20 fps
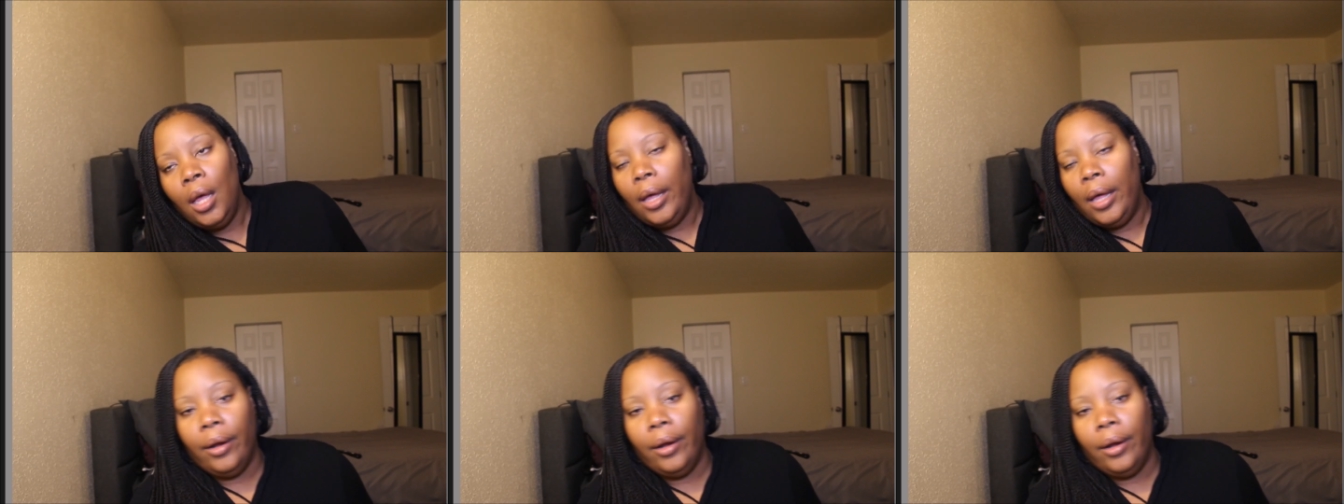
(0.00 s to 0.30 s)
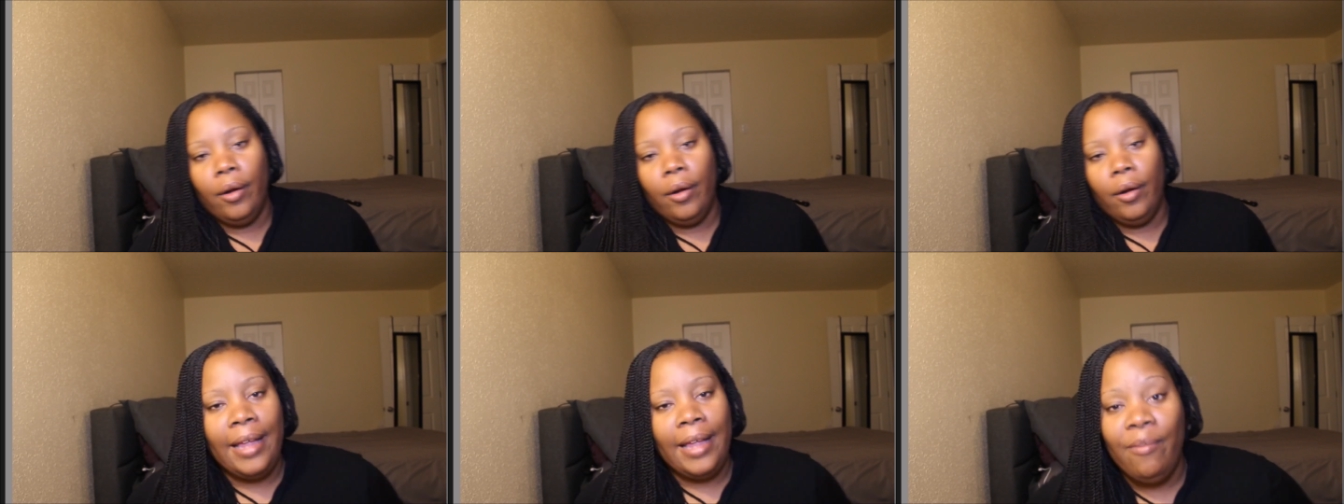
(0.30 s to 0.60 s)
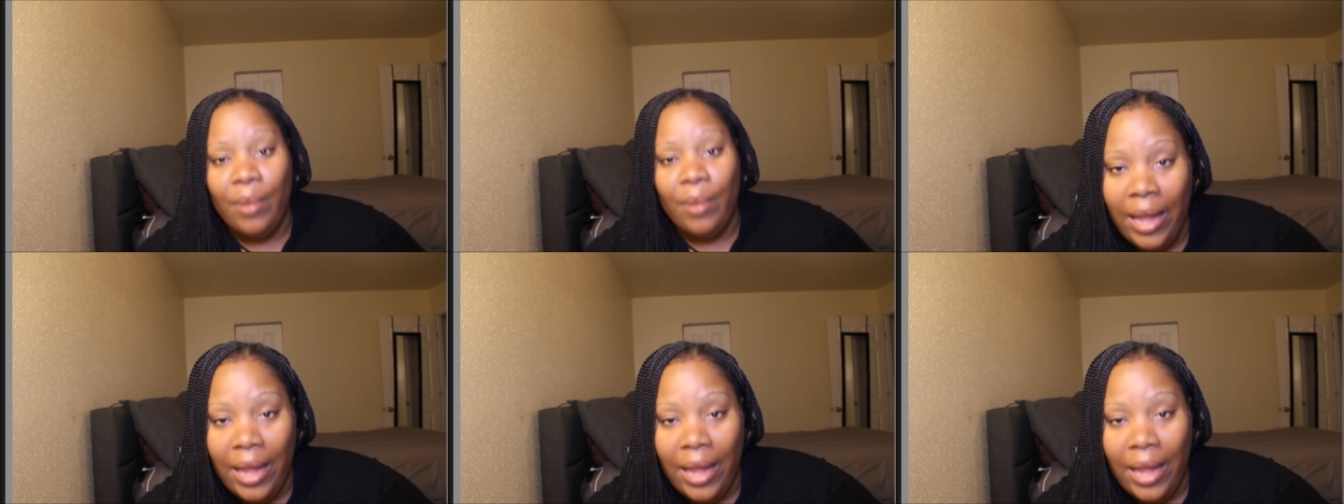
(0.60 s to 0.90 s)
Girl, they've
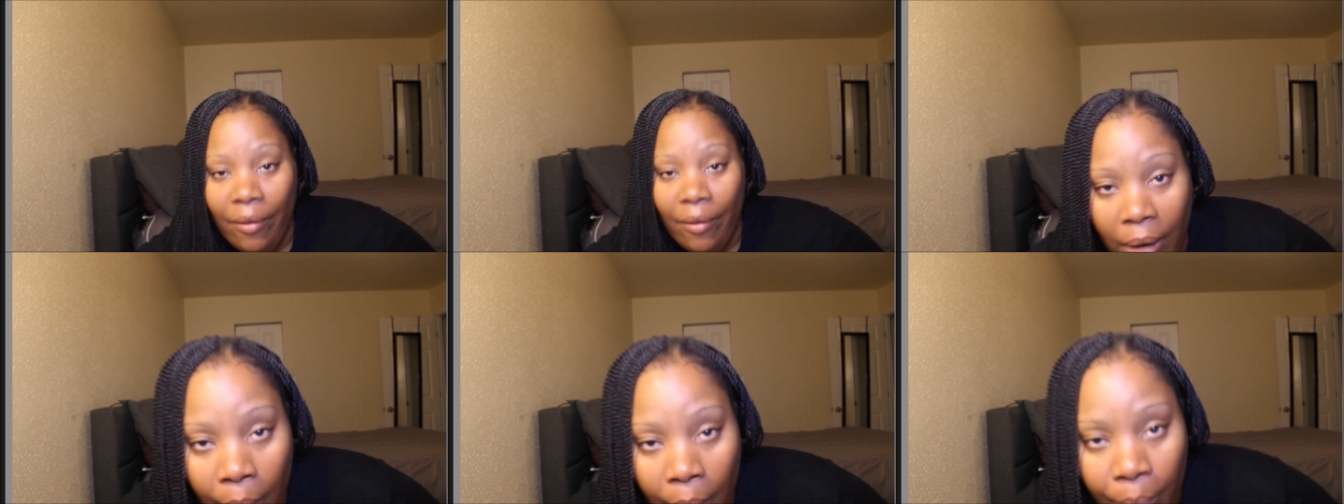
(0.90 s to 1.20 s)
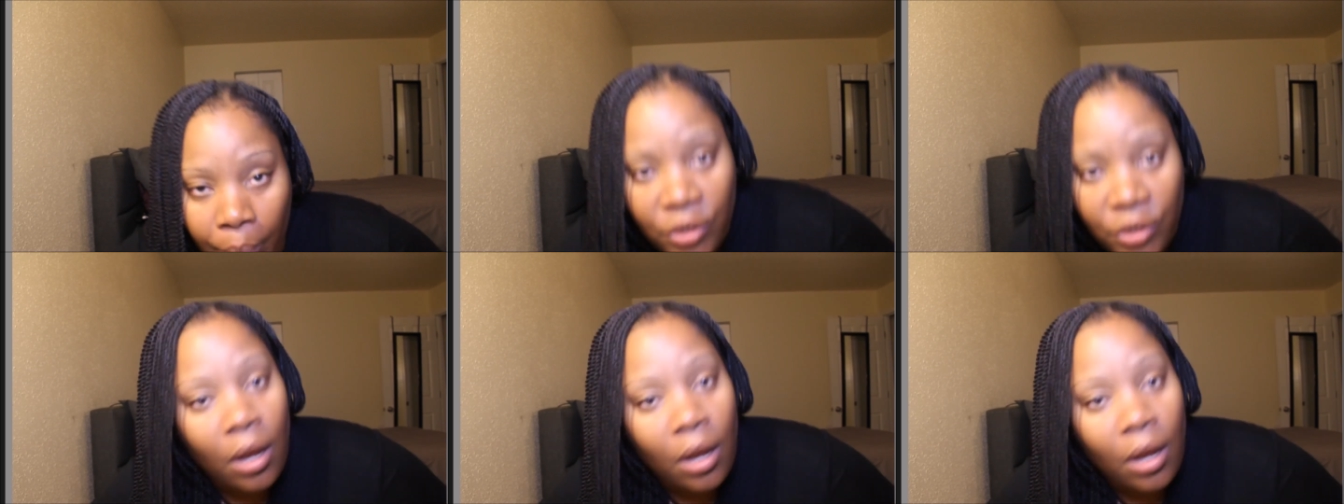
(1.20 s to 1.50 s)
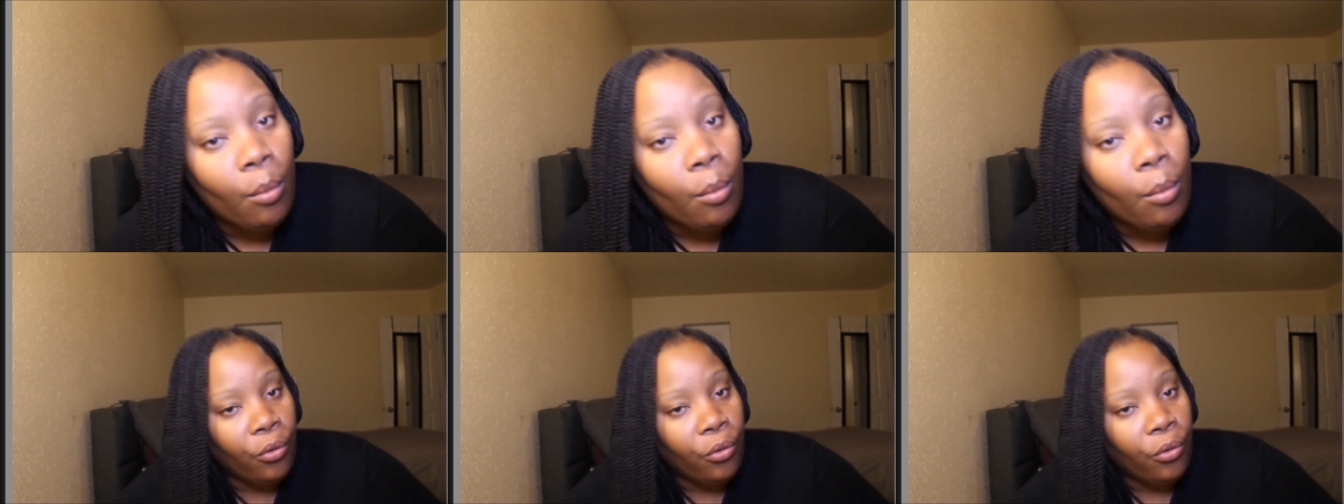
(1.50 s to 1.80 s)
been having problems long
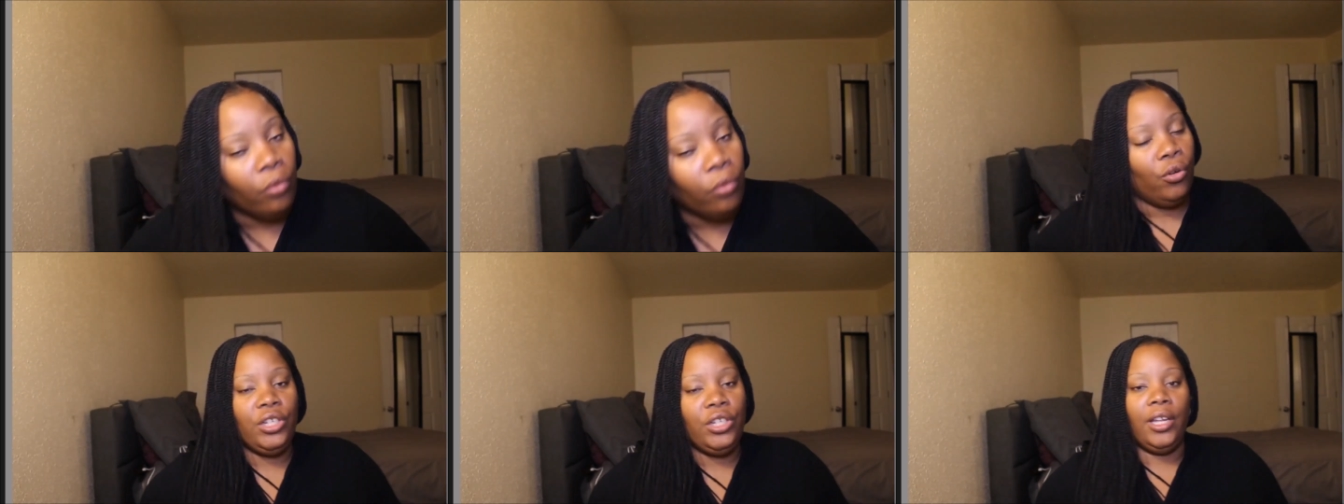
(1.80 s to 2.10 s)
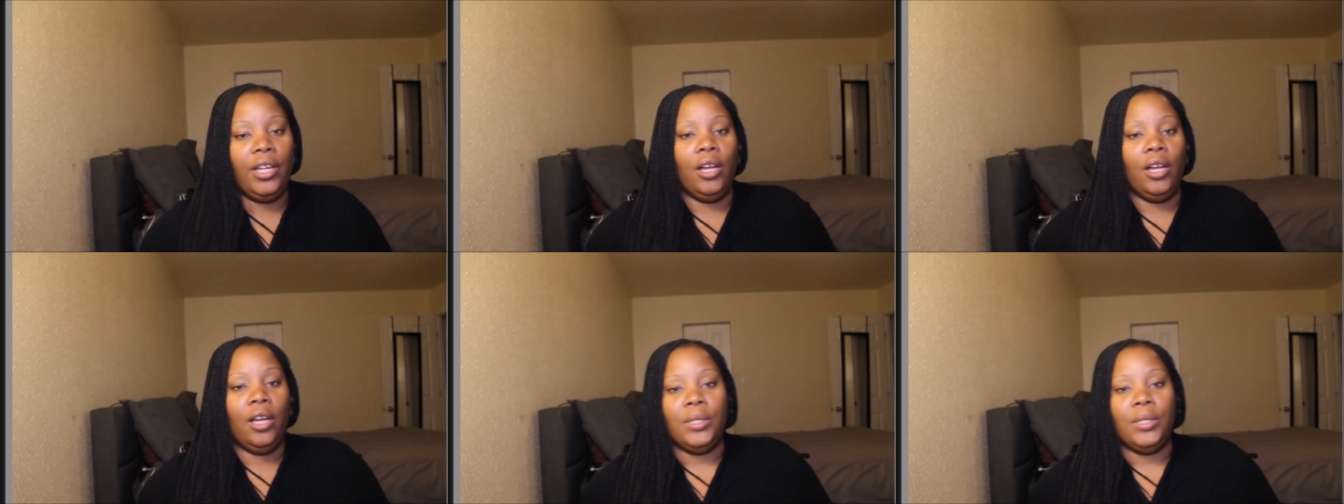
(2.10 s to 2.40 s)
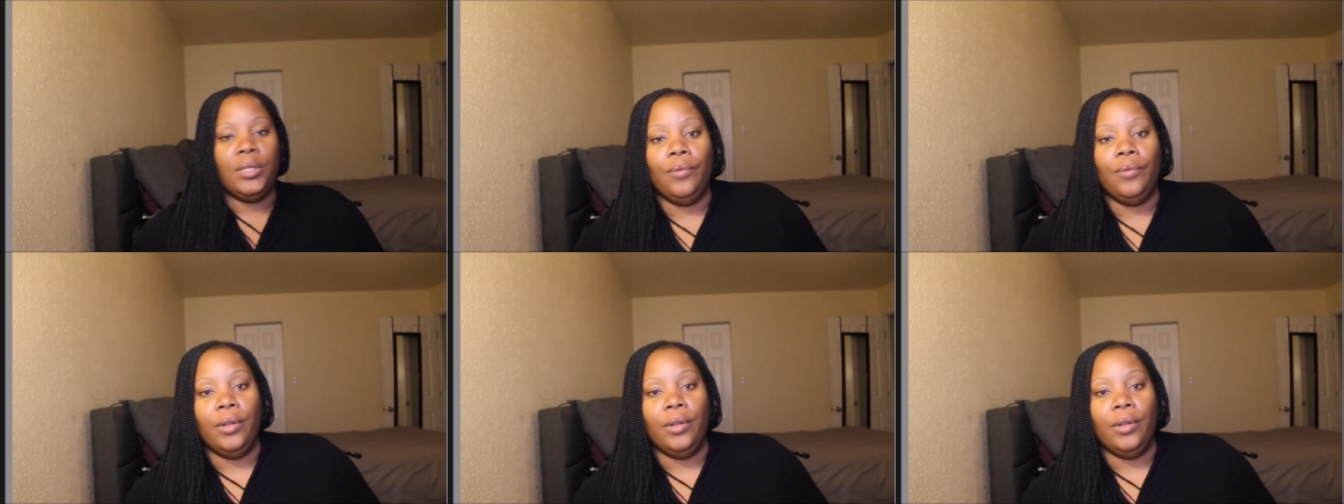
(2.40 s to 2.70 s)
before Rochelle was
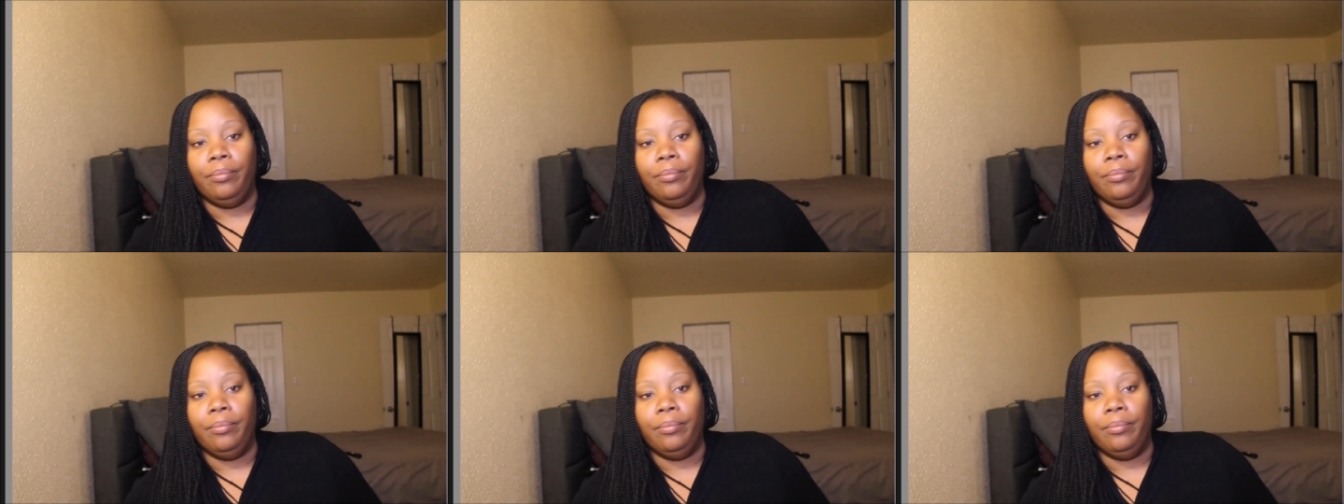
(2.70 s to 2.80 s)
even